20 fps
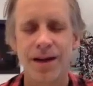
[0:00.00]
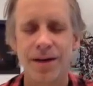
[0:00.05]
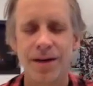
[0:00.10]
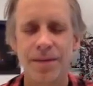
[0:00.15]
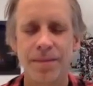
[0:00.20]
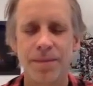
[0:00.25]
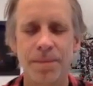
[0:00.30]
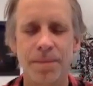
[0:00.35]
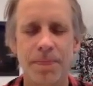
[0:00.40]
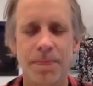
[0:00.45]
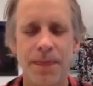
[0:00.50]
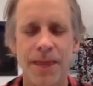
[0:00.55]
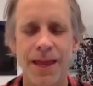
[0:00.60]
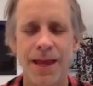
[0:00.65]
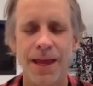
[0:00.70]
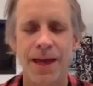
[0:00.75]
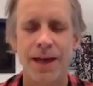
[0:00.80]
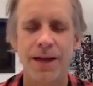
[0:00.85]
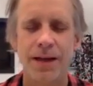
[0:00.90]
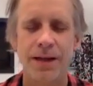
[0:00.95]
now.
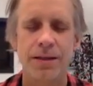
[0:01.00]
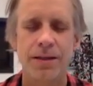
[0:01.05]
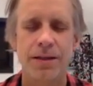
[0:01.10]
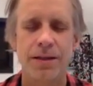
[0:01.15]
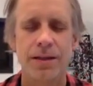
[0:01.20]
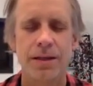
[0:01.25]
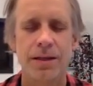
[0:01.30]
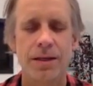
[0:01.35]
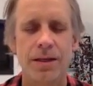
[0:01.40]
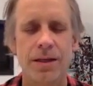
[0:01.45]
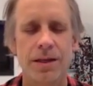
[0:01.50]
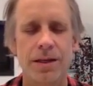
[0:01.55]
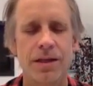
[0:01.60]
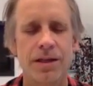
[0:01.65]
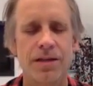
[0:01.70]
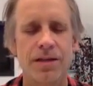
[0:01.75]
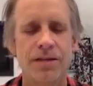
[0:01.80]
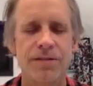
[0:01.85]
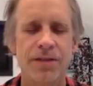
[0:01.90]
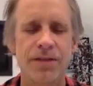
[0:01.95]
And
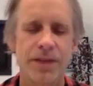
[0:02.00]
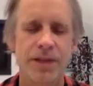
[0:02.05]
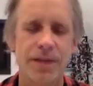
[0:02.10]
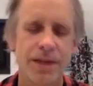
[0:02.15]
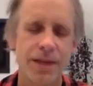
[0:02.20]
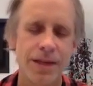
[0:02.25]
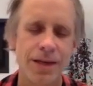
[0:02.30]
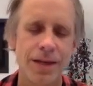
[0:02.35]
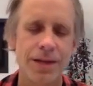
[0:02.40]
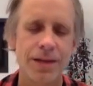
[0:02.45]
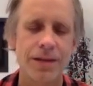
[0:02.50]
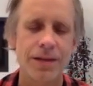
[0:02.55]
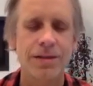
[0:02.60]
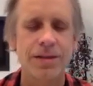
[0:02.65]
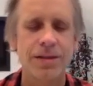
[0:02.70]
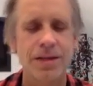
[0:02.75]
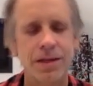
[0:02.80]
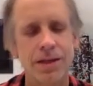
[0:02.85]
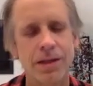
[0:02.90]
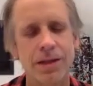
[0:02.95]
you can feel the heat,
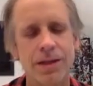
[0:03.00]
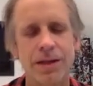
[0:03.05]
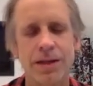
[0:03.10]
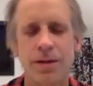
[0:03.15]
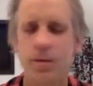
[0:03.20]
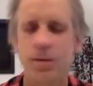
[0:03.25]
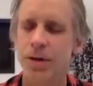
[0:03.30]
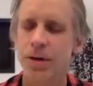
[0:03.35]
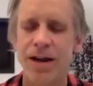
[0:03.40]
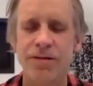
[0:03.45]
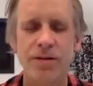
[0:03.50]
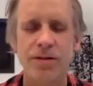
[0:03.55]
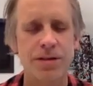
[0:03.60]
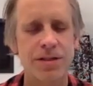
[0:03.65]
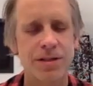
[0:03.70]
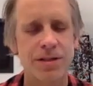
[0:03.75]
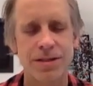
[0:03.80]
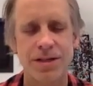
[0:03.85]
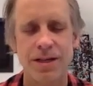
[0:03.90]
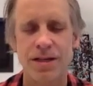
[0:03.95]
tingling, whatever
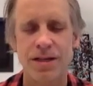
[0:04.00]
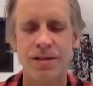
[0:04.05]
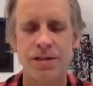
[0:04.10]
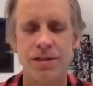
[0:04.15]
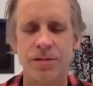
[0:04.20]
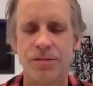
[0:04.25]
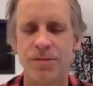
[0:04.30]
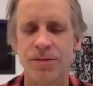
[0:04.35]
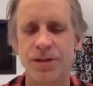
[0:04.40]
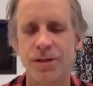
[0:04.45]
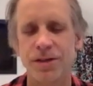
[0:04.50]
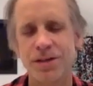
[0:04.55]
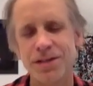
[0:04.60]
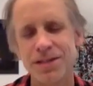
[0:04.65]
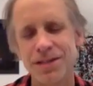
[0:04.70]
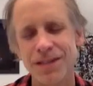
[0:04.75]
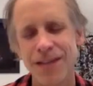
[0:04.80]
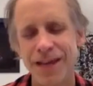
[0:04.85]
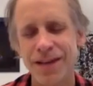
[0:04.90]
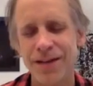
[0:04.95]
sensations you feel,
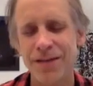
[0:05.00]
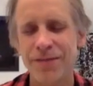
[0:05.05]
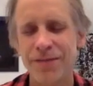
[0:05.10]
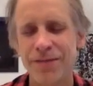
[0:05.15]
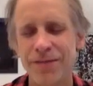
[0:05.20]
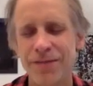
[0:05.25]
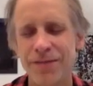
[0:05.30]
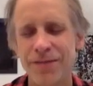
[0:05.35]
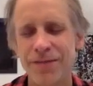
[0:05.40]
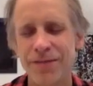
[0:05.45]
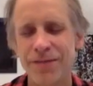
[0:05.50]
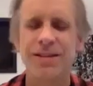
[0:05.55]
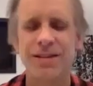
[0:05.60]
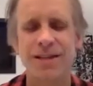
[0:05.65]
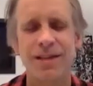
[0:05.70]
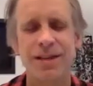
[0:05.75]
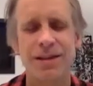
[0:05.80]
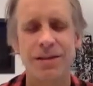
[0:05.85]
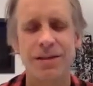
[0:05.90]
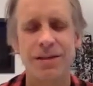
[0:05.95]
just kind of
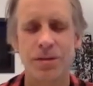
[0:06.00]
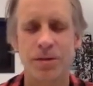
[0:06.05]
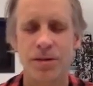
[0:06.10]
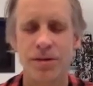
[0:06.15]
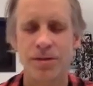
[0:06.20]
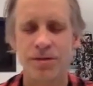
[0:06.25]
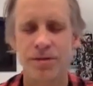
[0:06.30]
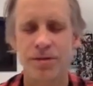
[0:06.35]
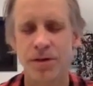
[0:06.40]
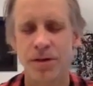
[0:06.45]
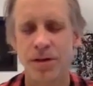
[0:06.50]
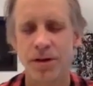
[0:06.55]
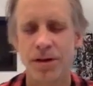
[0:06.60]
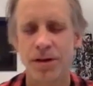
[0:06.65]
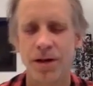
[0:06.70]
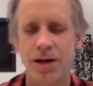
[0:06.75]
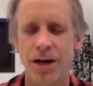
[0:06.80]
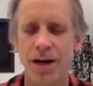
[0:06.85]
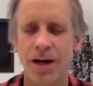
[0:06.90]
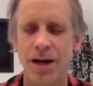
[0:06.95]
sink into it
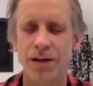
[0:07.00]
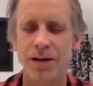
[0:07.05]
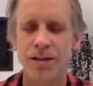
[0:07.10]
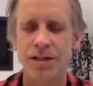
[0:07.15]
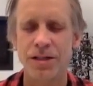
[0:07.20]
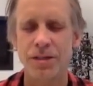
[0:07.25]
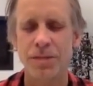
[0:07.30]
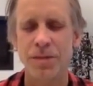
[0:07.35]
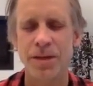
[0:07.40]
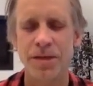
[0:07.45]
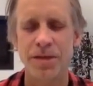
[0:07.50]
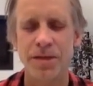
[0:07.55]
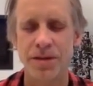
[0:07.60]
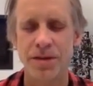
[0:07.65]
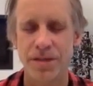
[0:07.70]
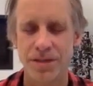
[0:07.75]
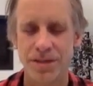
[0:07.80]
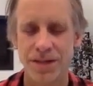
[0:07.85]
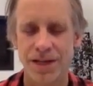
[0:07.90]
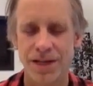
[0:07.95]
for just
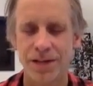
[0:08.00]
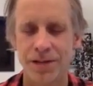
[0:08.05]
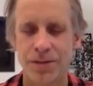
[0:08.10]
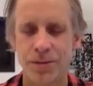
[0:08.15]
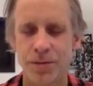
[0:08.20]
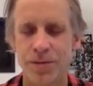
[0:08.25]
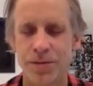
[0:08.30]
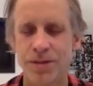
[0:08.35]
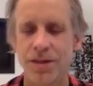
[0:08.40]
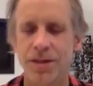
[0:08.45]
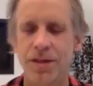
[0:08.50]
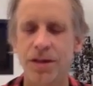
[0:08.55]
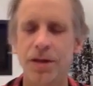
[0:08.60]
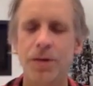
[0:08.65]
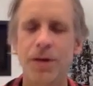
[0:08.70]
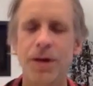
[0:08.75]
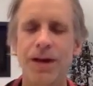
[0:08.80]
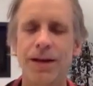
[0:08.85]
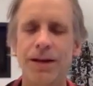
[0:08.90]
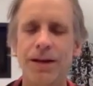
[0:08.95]
about 30 seconds. We'll
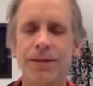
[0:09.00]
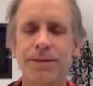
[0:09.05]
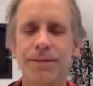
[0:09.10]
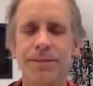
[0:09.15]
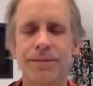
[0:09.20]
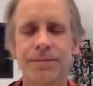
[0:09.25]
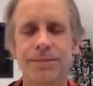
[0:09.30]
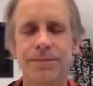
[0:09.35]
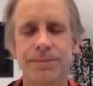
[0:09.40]
sit here quietly.